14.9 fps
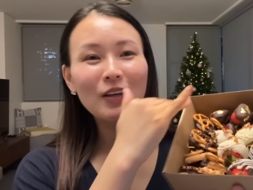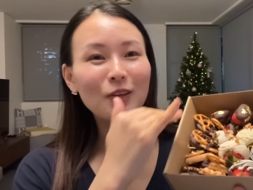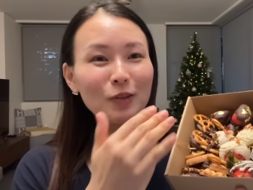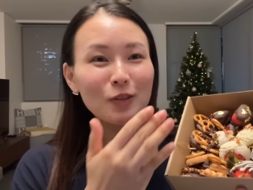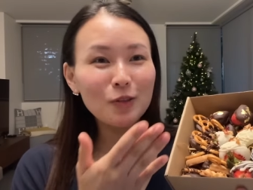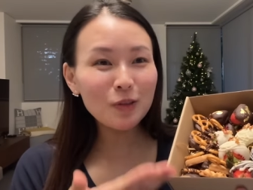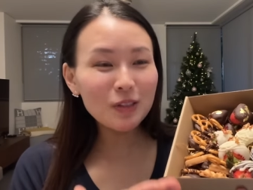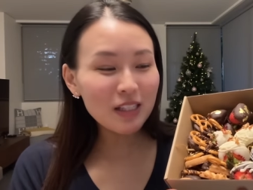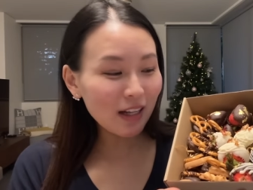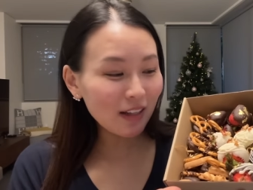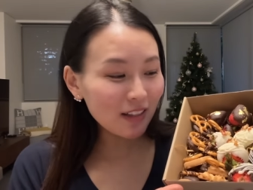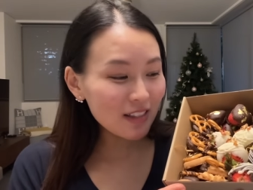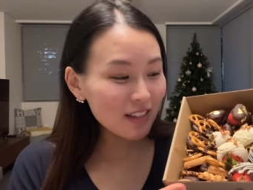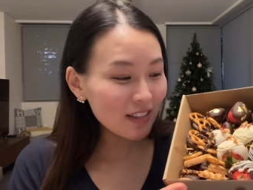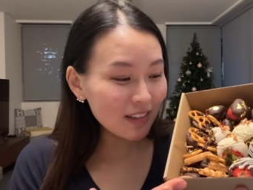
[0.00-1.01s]
You're so
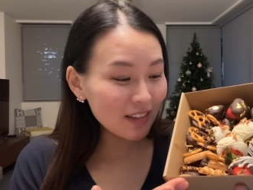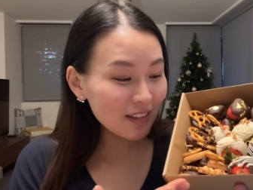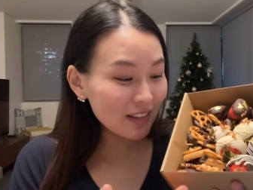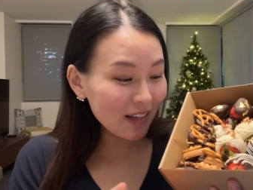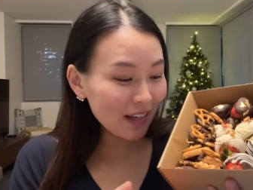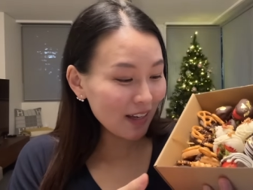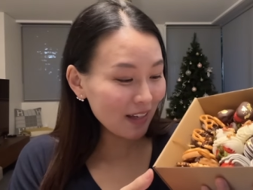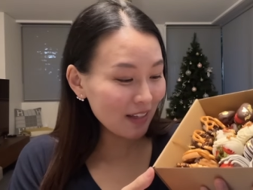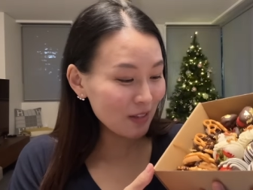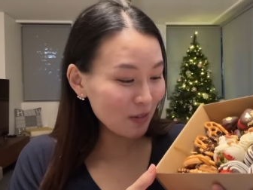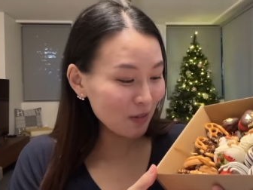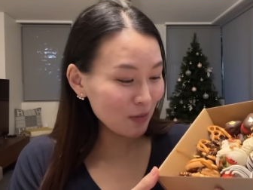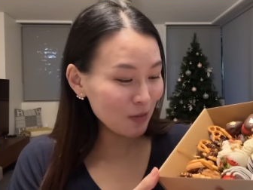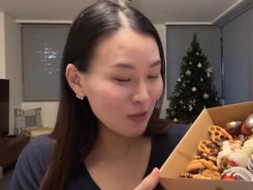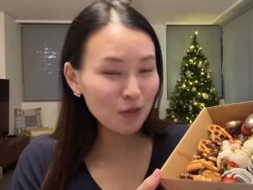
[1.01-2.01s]
talented and
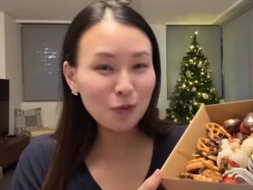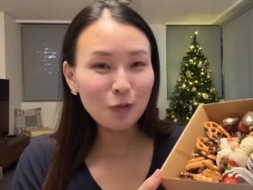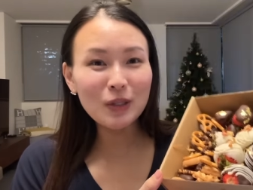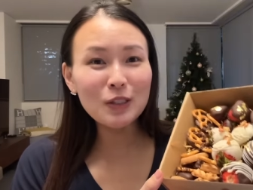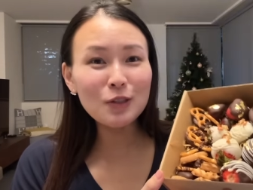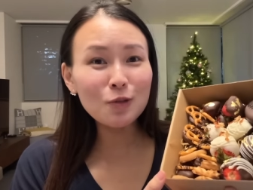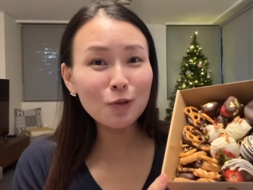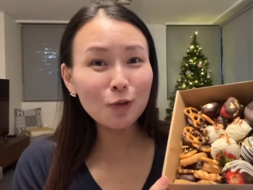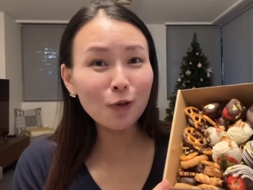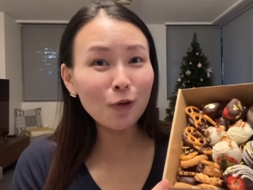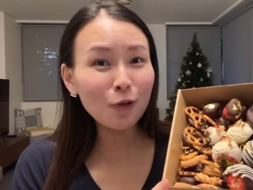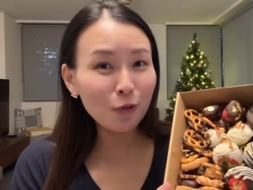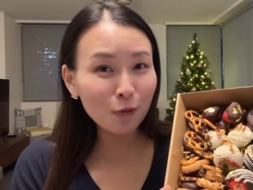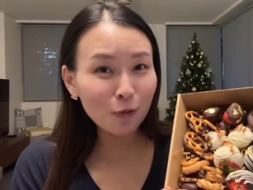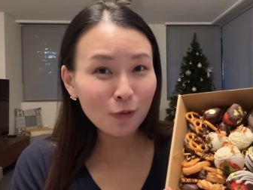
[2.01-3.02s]
you're just always so
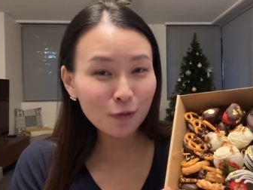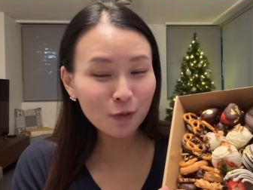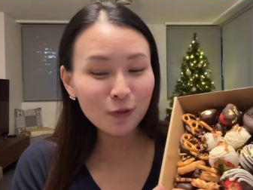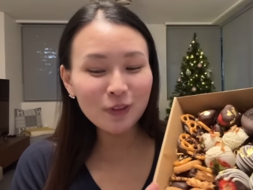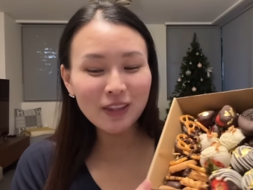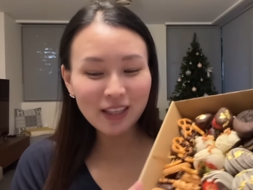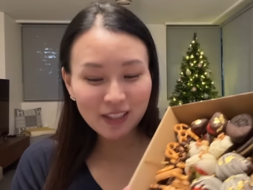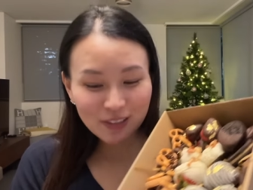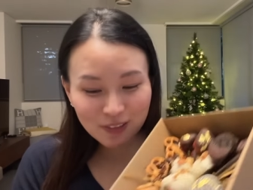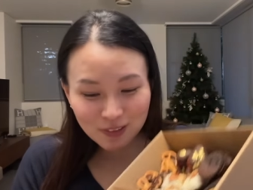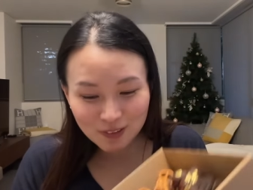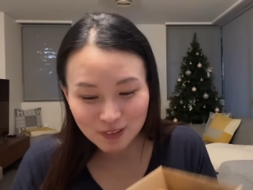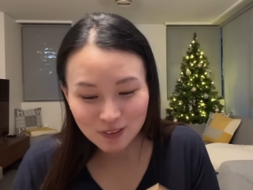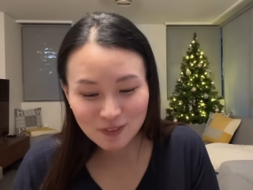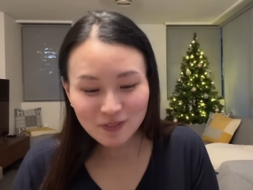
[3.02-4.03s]
thoughtful. Thank
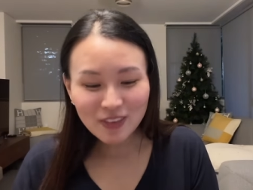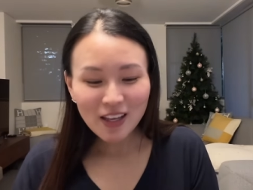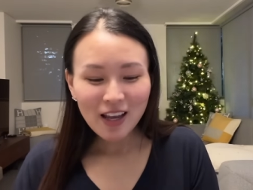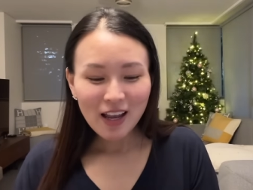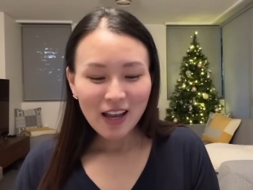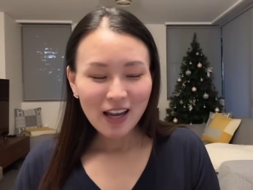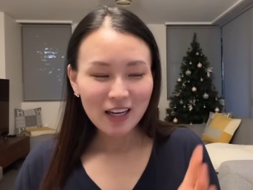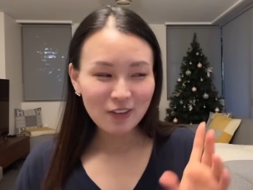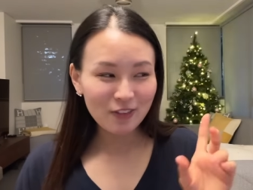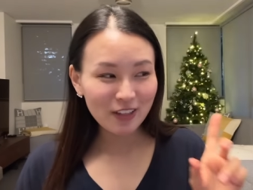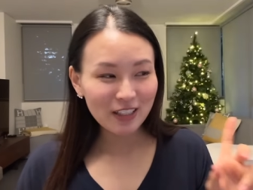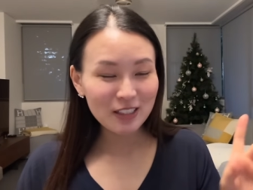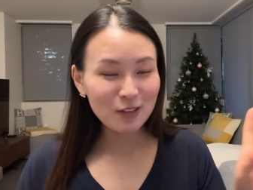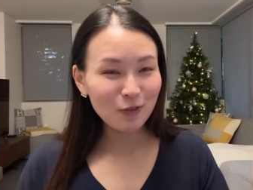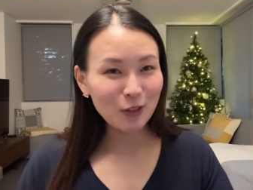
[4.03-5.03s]
you. And if you
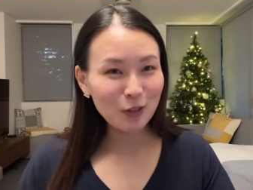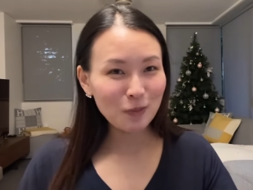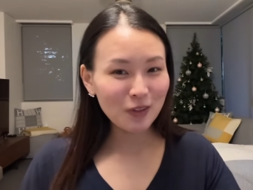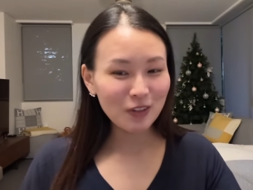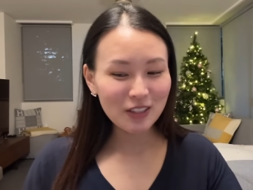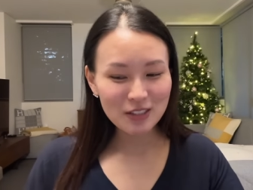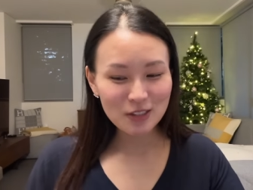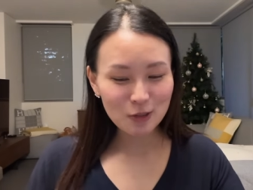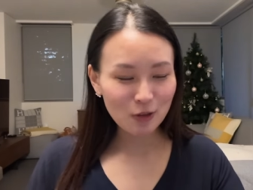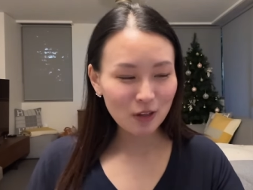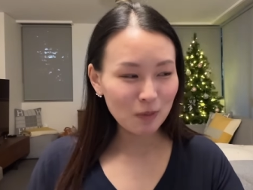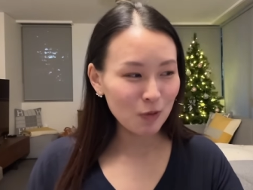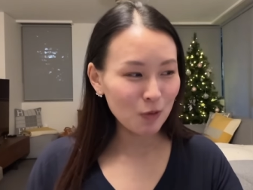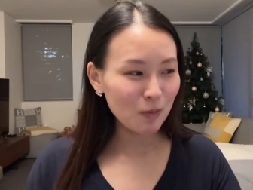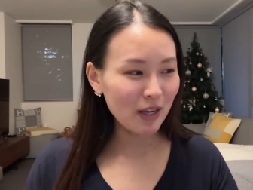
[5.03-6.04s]
guys follow me on
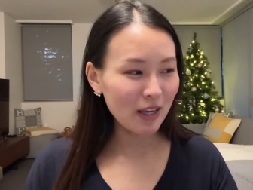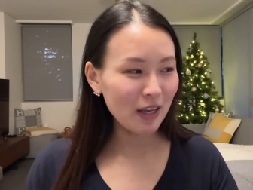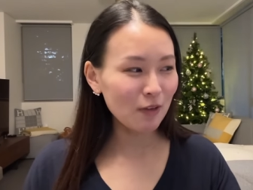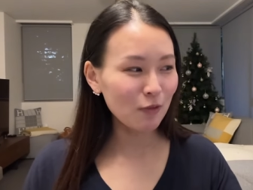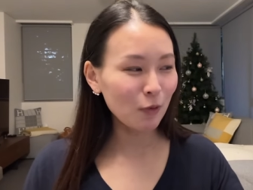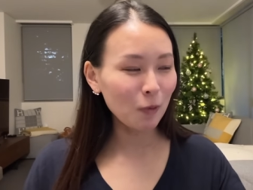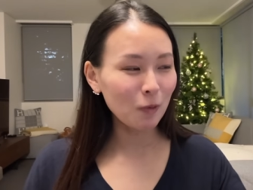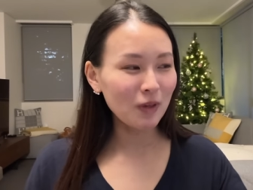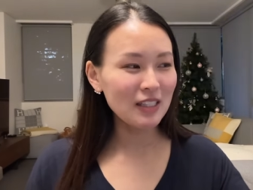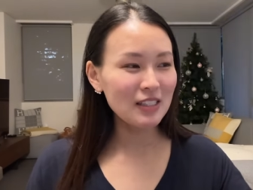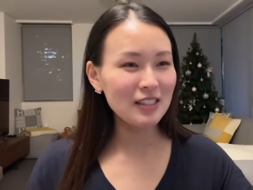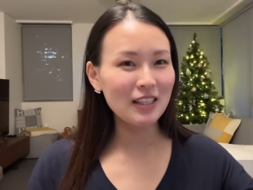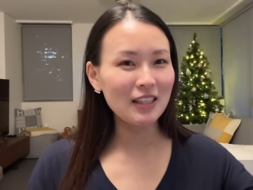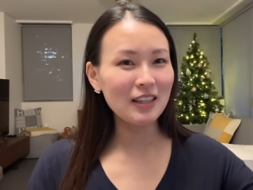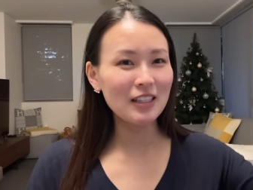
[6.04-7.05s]
Instagram, you may have already
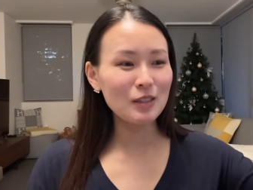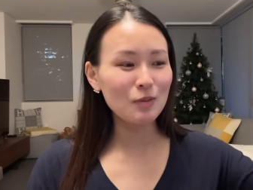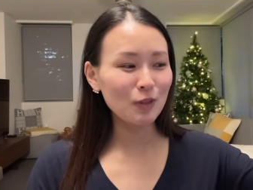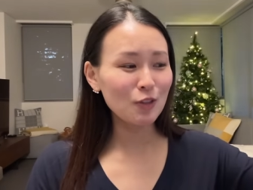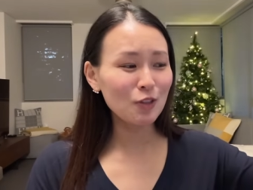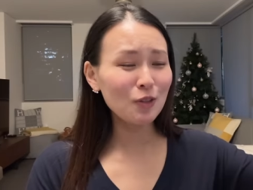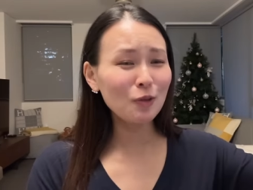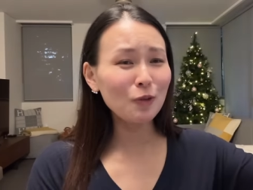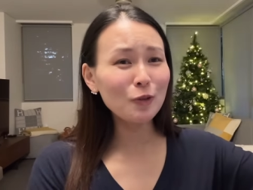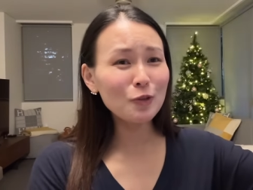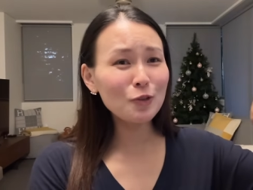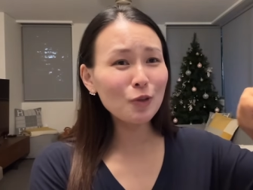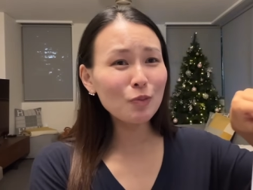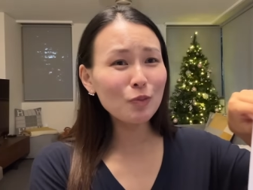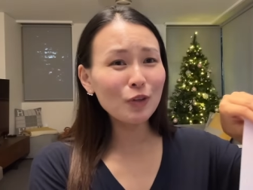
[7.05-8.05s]
seen this, but she
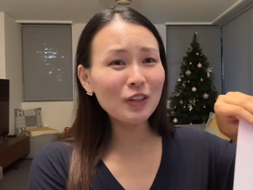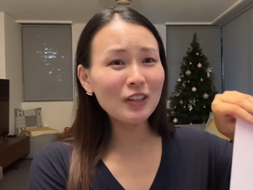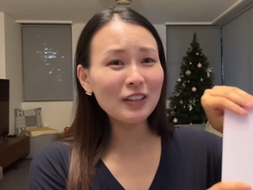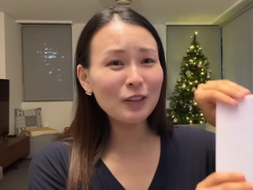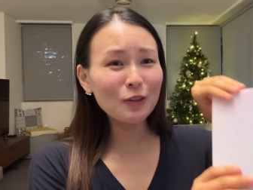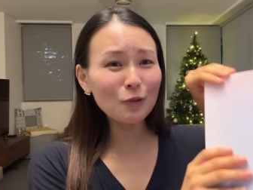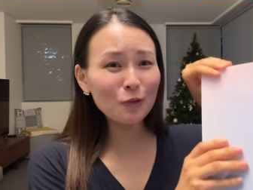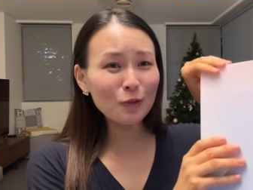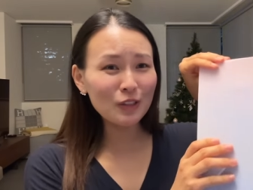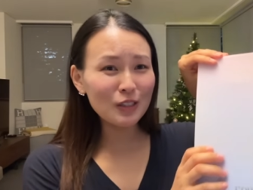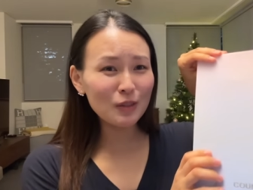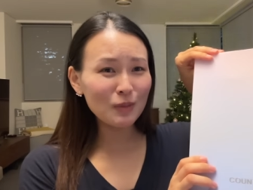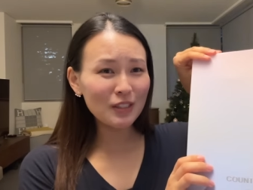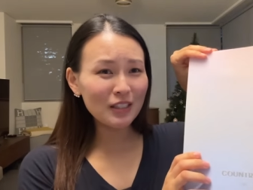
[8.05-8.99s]
also brought a little Christmas